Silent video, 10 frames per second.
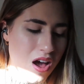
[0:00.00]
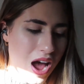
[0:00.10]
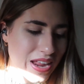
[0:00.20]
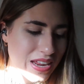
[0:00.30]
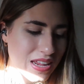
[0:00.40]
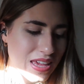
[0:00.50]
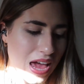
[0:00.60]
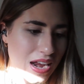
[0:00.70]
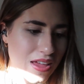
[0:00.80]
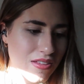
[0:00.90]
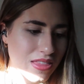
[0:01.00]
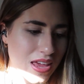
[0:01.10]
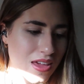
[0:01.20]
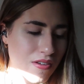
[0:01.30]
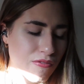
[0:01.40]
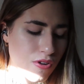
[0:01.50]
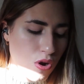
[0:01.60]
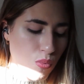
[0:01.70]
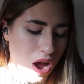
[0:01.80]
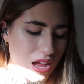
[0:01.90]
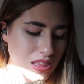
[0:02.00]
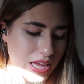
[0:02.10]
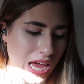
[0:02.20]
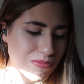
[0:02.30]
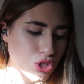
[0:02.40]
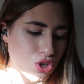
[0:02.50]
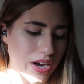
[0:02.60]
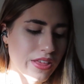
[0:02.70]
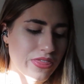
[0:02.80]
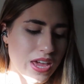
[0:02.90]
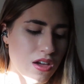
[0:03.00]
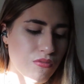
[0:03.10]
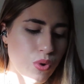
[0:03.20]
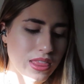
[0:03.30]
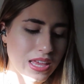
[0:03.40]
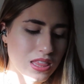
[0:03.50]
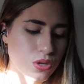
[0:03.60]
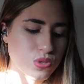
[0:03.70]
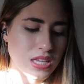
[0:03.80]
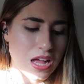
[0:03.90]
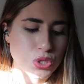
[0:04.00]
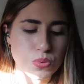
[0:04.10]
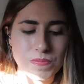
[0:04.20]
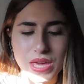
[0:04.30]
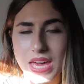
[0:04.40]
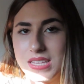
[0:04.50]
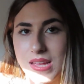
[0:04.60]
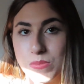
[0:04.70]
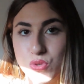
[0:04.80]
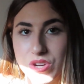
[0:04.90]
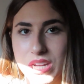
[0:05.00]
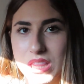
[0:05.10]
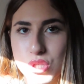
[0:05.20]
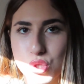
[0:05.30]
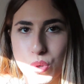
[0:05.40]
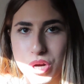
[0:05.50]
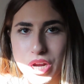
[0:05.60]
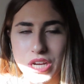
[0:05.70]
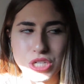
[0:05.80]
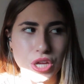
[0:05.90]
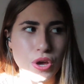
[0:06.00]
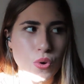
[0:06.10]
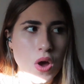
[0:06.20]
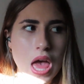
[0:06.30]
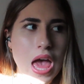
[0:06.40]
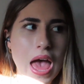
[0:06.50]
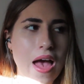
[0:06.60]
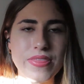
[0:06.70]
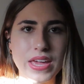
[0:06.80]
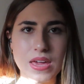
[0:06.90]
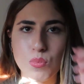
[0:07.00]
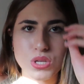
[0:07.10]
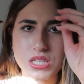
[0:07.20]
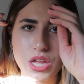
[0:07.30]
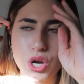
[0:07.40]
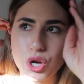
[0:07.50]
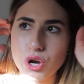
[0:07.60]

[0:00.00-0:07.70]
I didn't get it, like, for a while. Like, I was trying to think of what, like, those sounds would be as I was reading the story to you, and, like, it wasn't